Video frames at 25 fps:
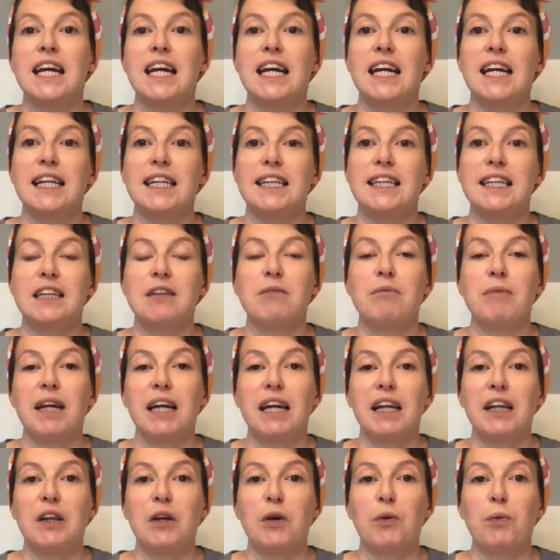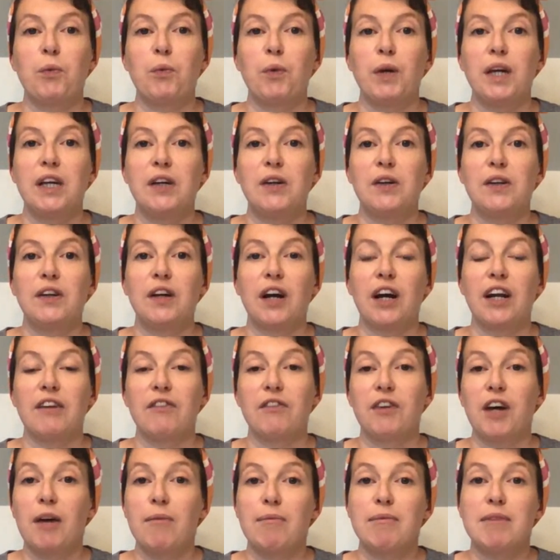it did mean that we could kind
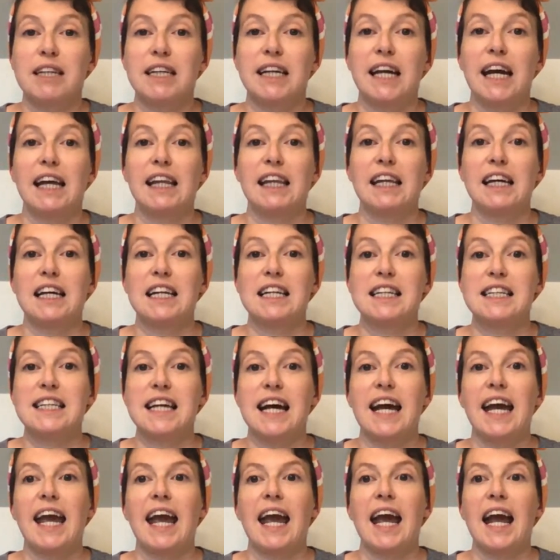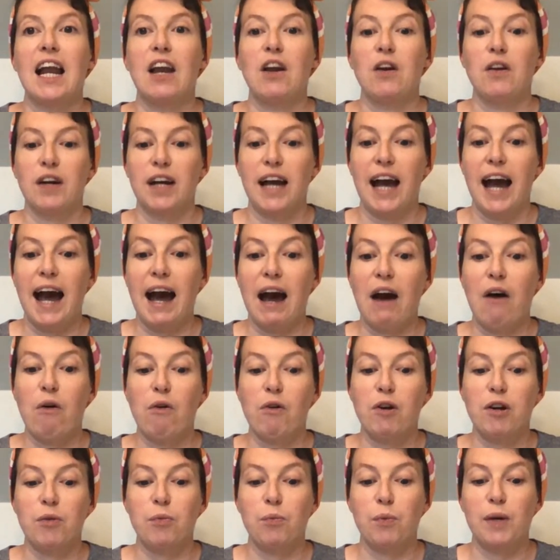of come together and say, look,
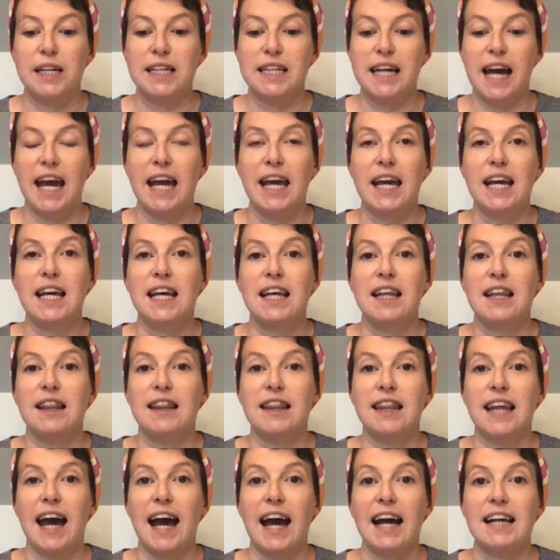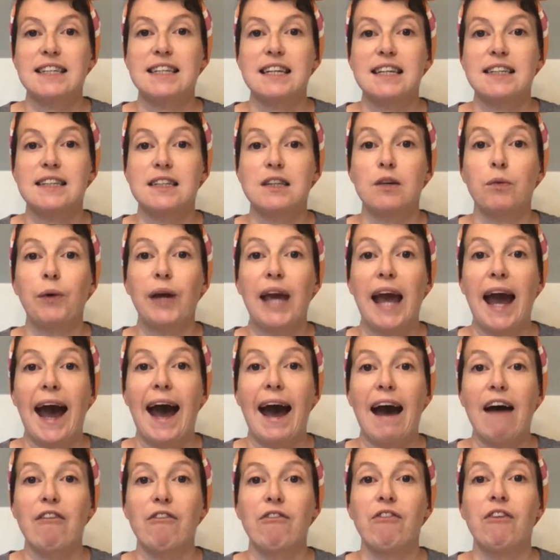how can we take the assets that we
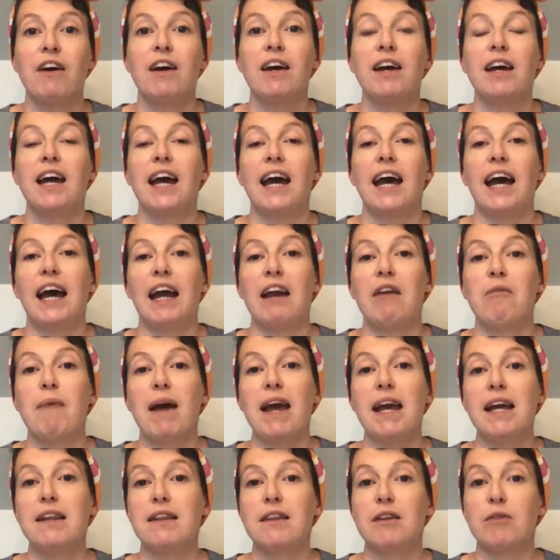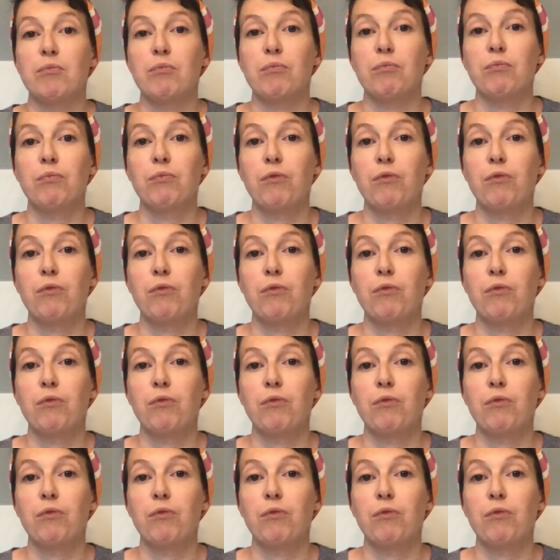have and make them